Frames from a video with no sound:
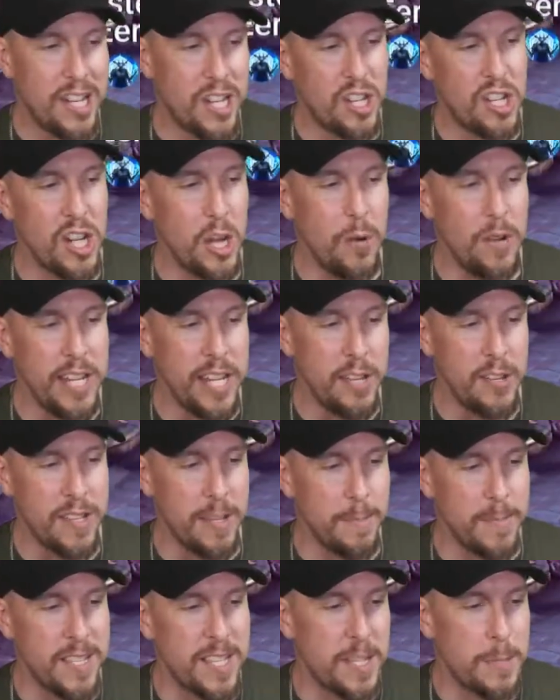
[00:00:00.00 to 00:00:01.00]
to showing you
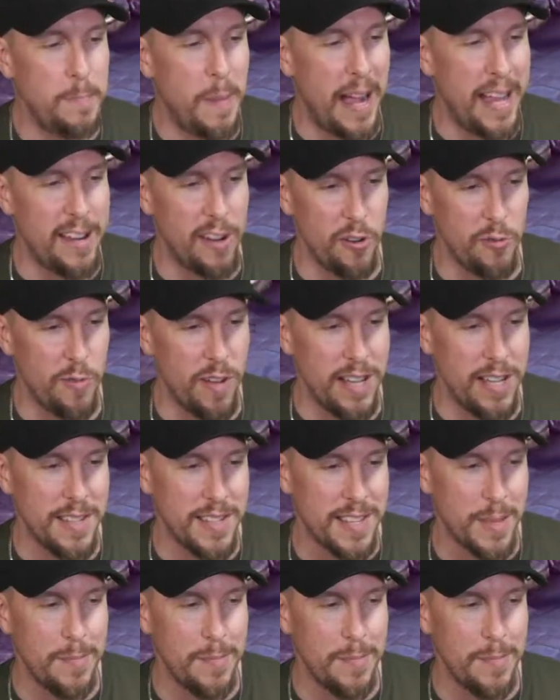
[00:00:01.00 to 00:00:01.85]
some spider runs,